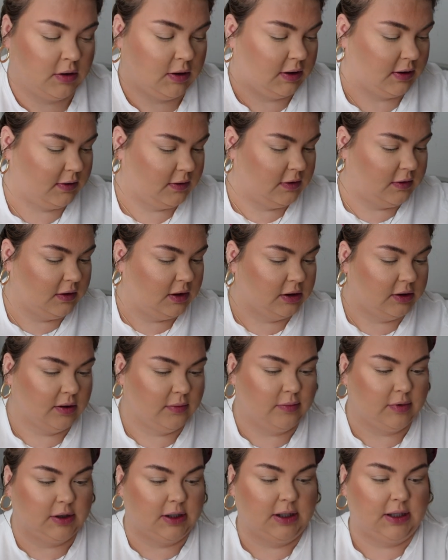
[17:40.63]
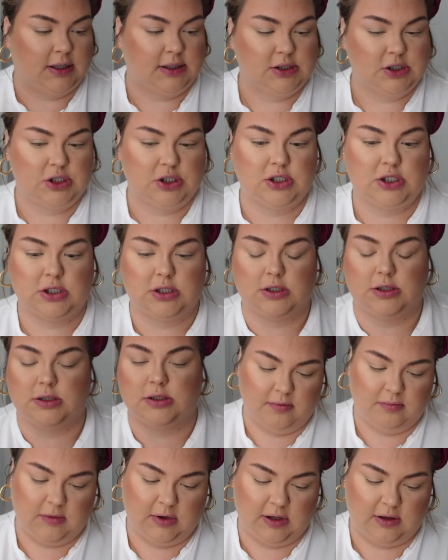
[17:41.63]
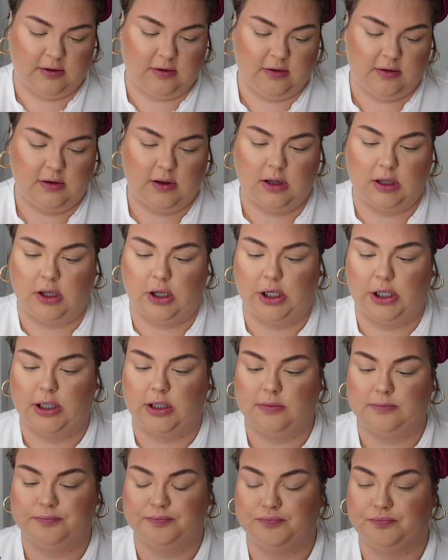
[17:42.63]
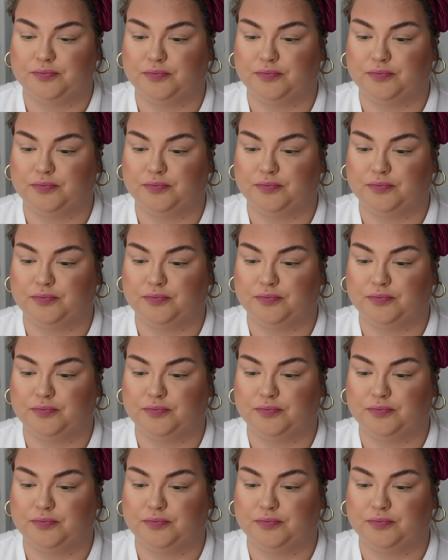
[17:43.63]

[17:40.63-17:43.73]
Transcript: concealer brush. Some concealer.